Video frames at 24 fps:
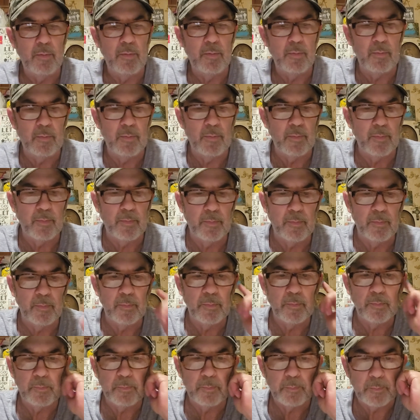
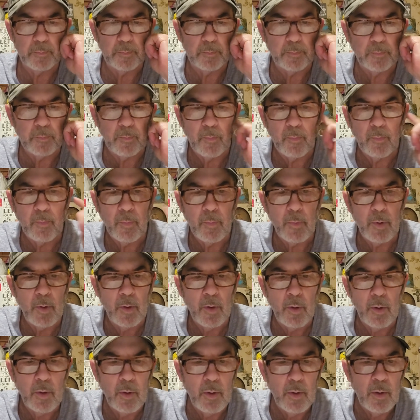
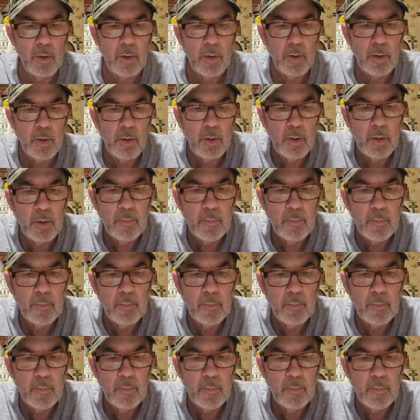(silence)